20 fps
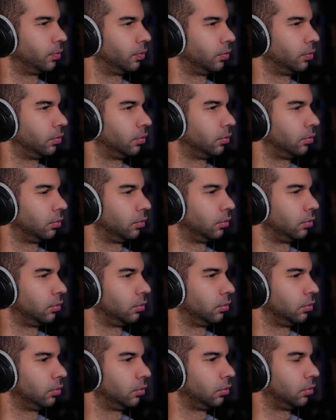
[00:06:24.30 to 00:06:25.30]

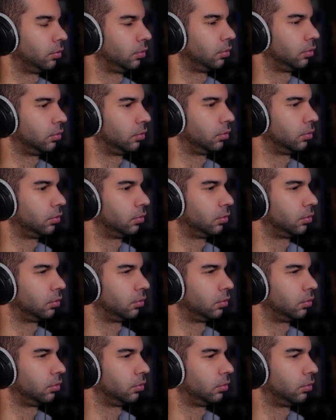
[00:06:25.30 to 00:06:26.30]

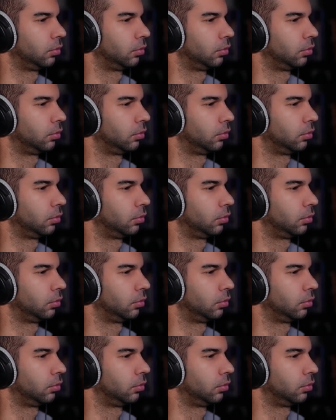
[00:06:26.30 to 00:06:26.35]
[no speech]